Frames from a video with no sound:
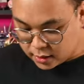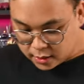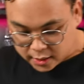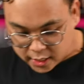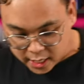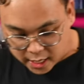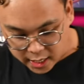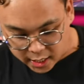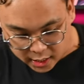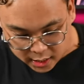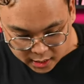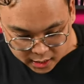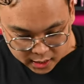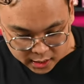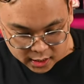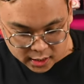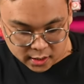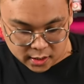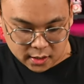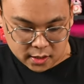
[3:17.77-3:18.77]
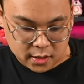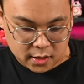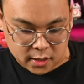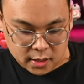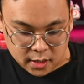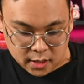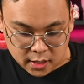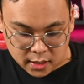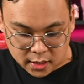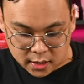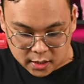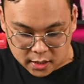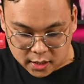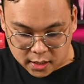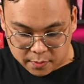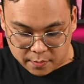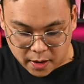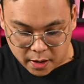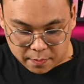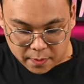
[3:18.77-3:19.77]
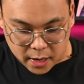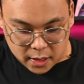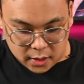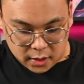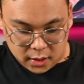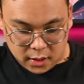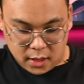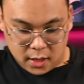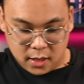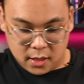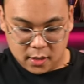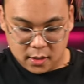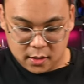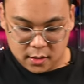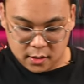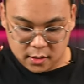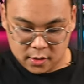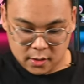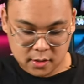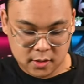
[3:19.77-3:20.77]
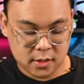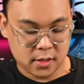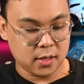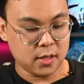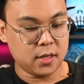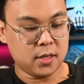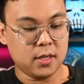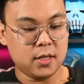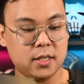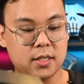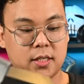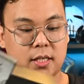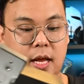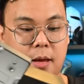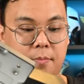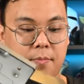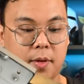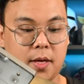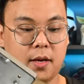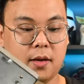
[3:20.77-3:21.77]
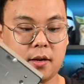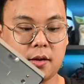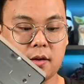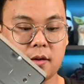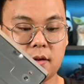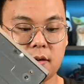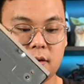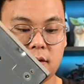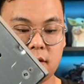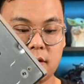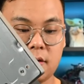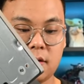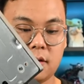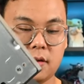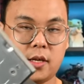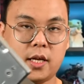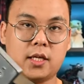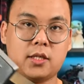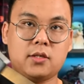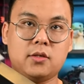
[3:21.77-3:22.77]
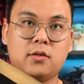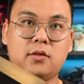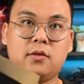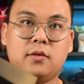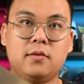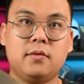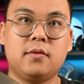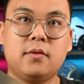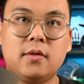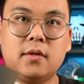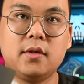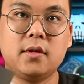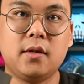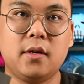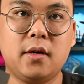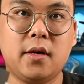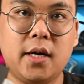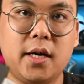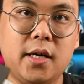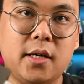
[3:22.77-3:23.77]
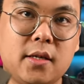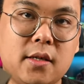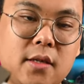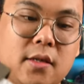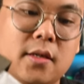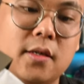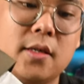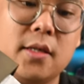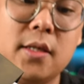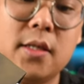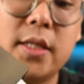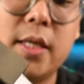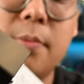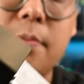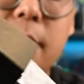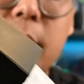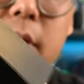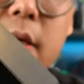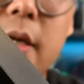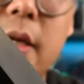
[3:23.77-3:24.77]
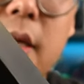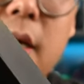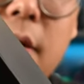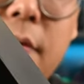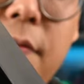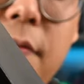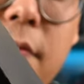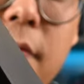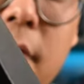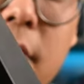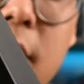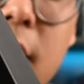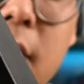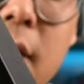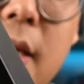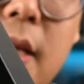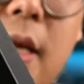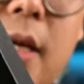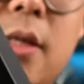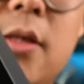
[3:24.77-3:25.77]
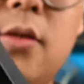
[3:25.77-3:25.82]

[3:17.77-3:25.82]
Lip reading: take the back panel, stamp it like so. All right, simply enough, like